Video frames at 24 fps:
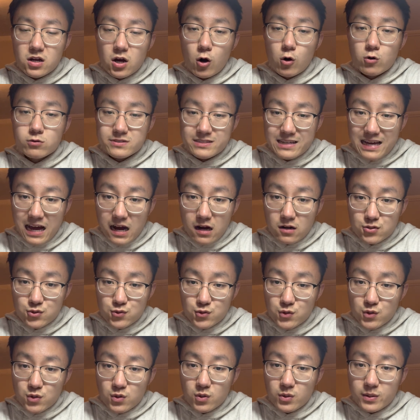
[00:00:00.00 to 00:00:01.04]
go down
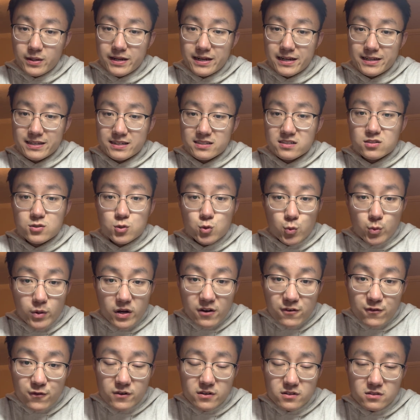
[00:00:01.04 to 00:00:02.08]
to look at its
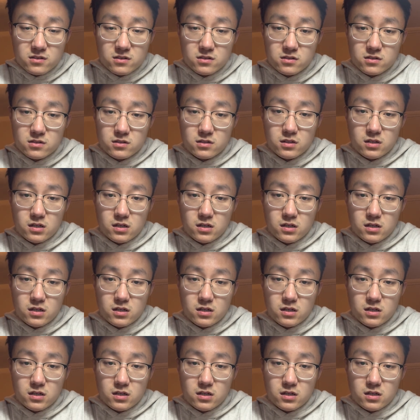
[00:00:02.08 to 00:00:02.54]
reference.